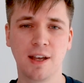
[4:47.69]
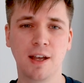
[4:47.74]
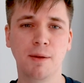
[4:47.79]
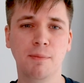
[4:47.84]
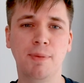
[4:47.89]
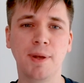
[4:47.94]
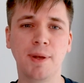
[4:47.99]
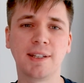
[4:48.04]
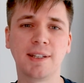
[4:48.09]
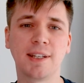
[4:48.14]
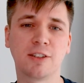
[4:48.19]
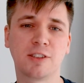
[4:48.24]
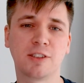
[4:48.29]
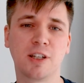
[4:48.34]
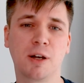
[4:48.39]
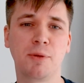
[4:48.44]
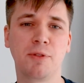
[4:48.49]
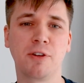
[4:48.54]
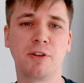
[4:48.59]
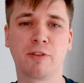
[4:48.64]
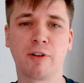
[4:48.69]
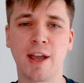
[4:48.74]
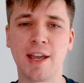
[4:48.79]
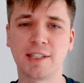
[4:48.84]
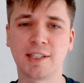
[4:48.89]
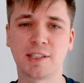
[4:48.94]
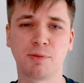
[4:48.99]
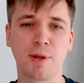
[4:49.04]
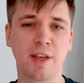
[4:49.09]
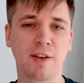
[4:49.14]
building on top of the
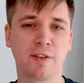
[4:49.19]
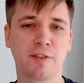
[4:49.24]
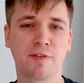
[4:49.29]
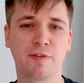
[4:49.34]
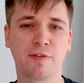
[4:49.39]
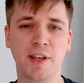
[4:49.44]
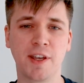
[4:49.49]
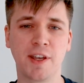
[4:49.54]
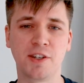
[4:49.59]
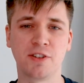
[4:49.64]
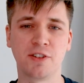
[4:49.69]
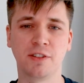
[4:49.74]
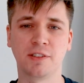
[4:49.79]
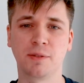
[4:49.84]
great suite of features,